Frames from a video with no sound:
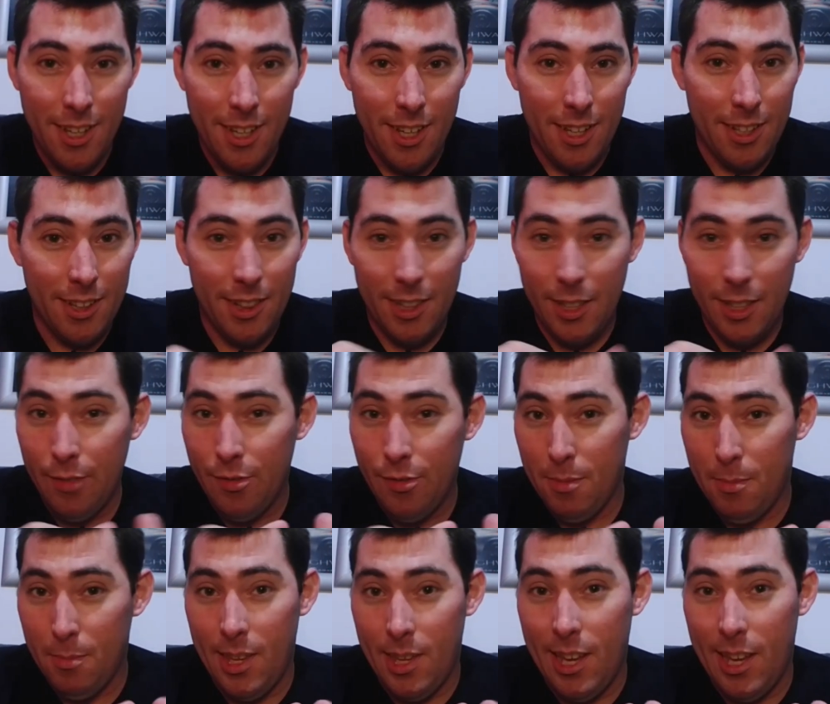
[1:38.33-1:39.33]
and leave
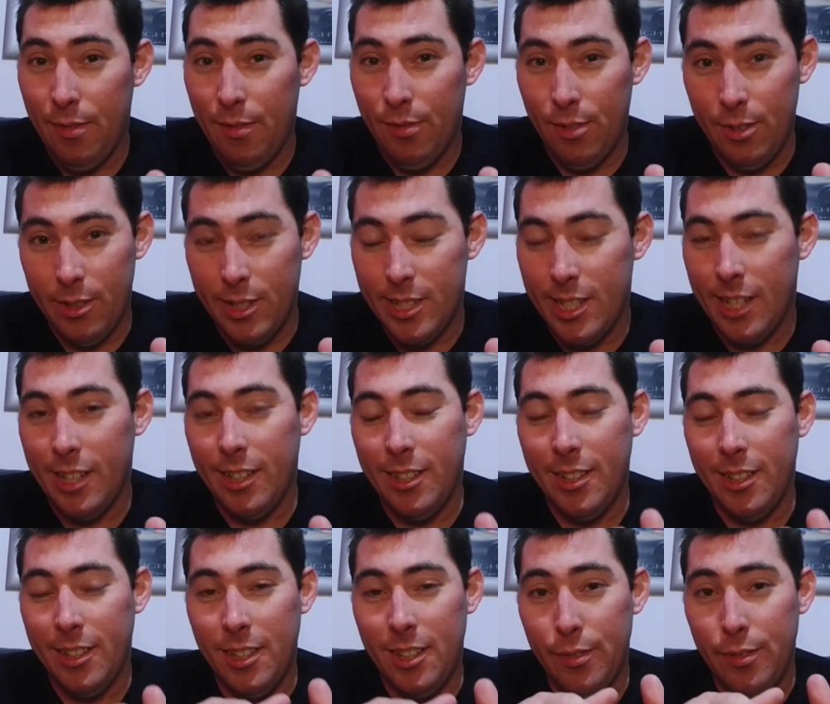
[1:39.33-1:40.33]
them there for
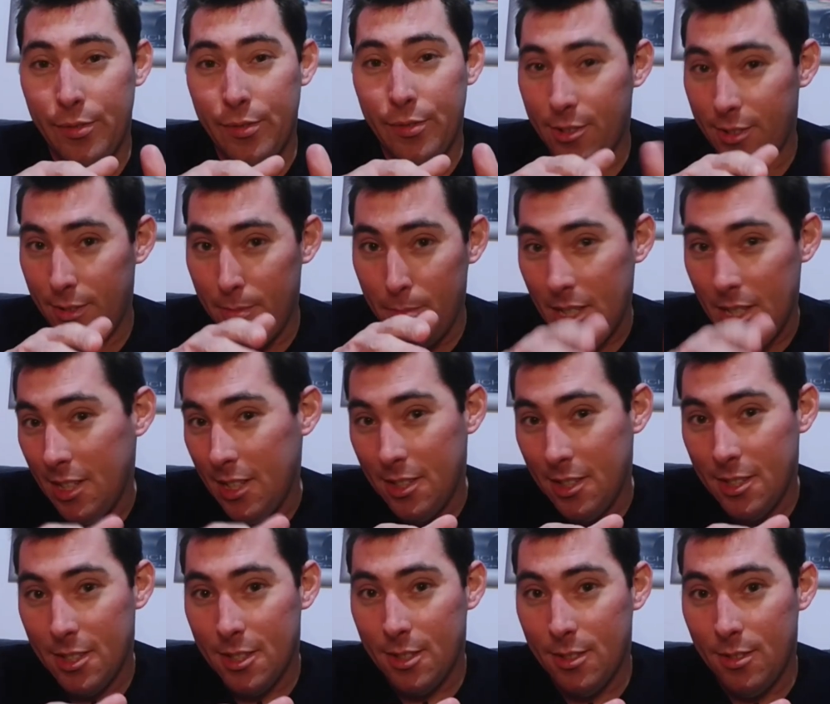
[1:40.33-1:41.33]
exactly three
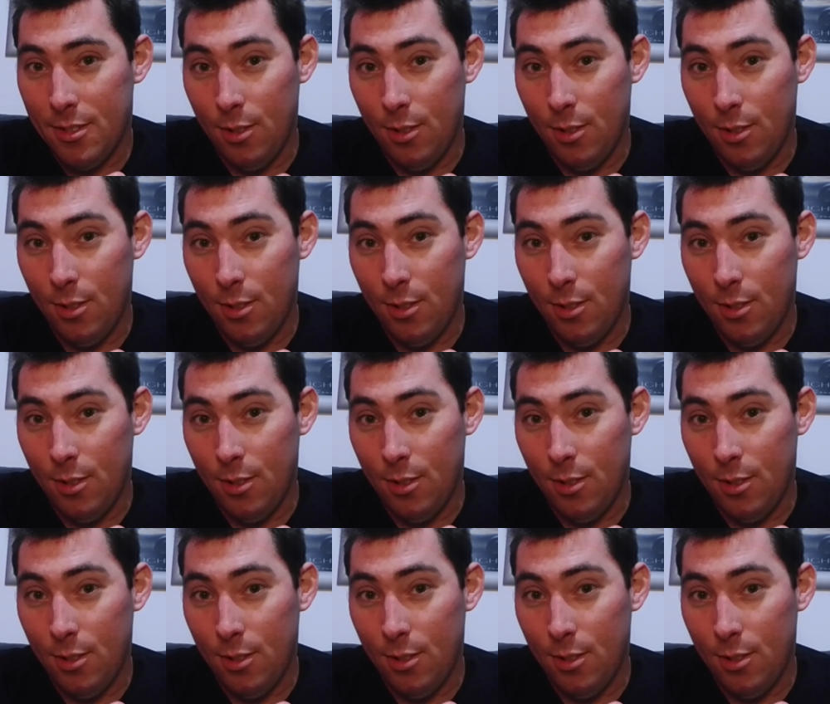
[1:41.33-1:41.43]
minutes,